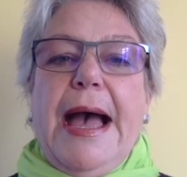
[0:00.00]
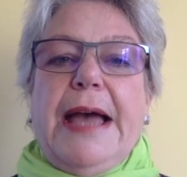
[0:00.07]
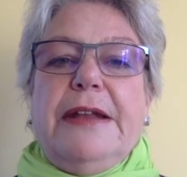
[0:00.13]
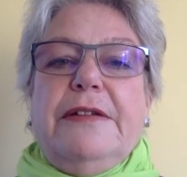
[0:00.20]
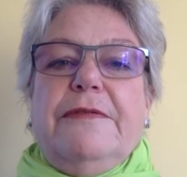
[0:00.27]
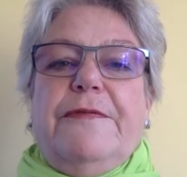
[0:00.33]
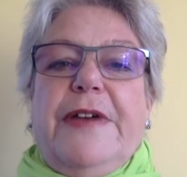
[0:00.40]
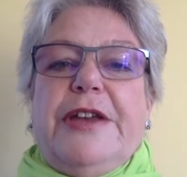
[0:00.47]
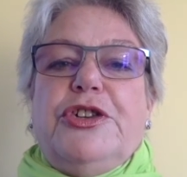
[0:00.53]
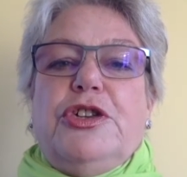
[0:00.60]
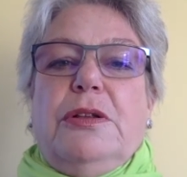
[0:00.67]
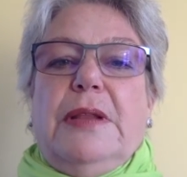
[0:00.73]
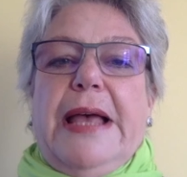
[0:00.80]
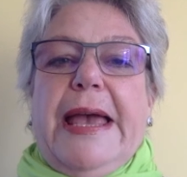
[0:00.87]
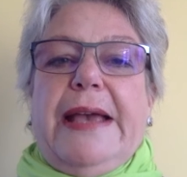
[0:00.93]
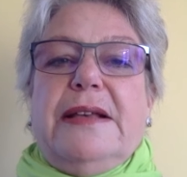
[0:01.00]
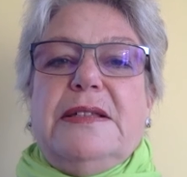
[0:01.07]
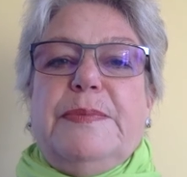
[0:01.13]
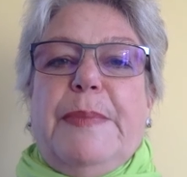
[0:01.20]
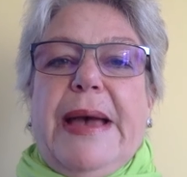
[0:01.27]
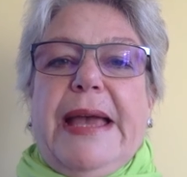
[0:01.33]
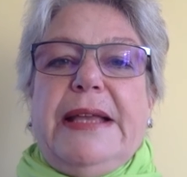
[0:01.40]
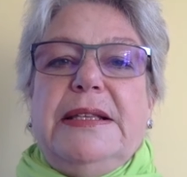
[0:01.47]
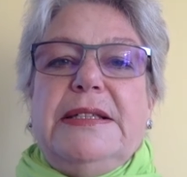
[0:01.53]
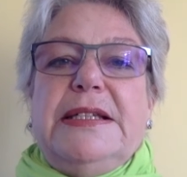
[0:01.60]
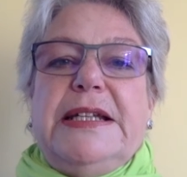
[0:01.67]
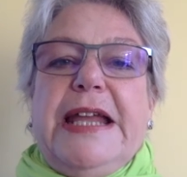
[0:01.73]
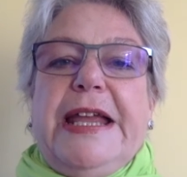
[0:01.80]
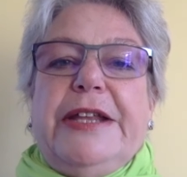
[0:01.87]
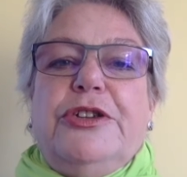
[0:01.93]
and fascial aches, pains,
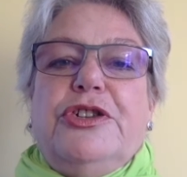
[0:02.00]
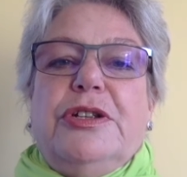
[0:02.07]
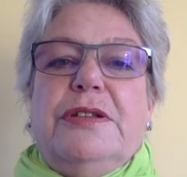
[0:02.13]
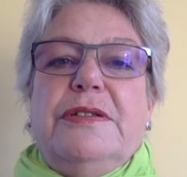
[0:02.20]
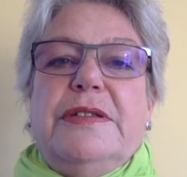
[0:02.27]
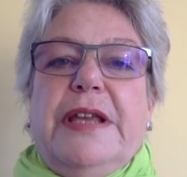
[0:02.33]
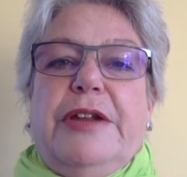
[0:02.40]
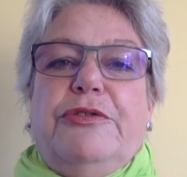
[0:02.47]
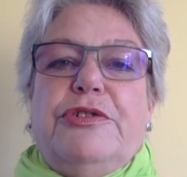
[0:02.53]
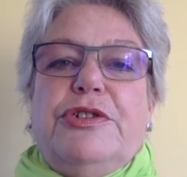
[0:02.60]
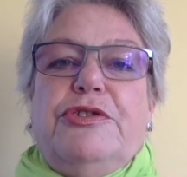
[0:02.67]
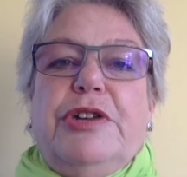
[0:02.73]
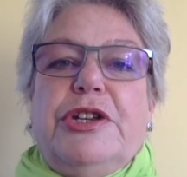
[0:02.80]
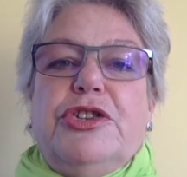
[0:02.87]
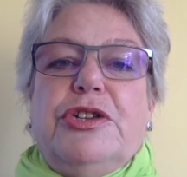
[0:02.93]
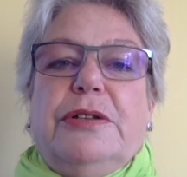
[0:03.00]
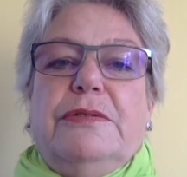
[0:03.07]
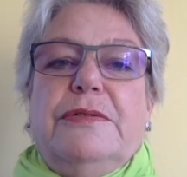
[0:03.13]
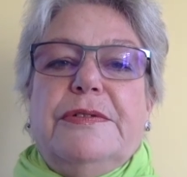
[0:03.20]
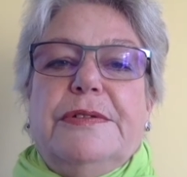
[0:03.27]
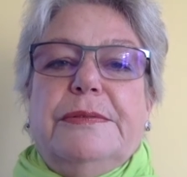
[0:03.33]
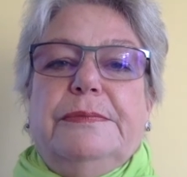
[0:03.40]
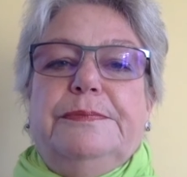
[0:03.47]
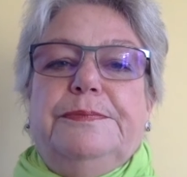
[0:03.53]
tensions, and restrictions.